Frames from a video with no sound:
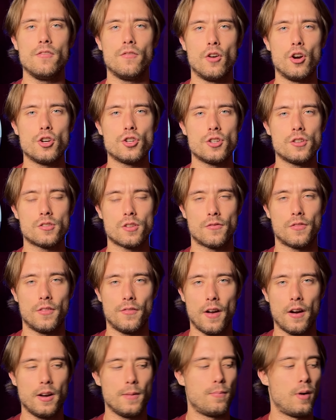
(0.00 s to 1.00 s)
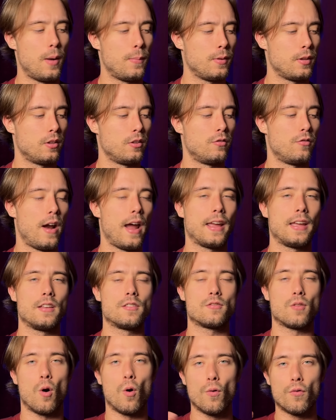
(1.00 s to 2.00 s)
versions of the very popular rackets
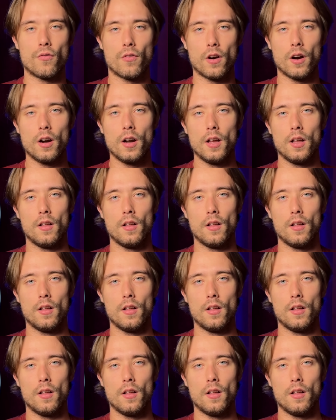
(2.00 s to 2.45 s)
over